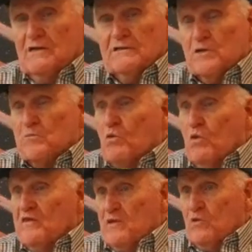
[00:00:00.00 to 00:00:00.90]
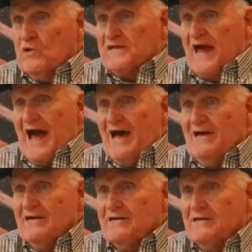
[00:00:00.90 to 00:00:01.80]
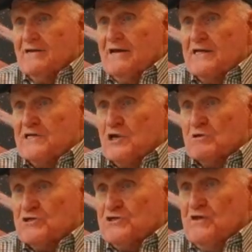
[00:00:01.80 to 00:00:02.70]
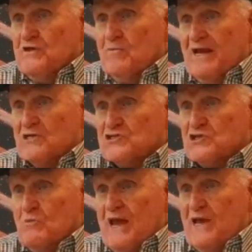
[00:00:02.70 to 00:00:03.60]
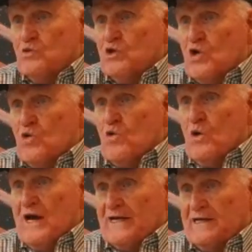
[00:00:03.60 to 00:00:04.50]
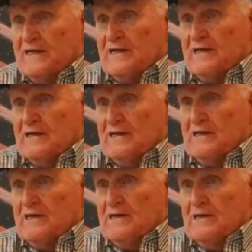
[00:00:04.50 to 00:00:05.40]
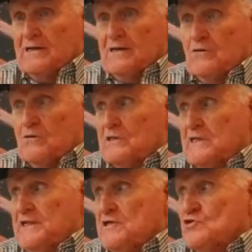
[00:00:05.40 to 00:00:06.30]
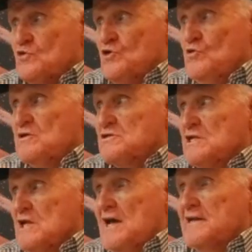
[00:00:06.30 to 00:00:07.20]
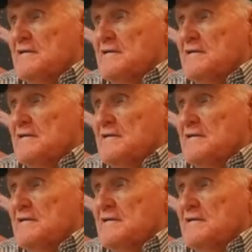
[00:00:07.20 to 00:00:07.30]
Number 1, that we'll die, and number 2, they'll make us so mad we'll go away. Well, in this room, there's a lot of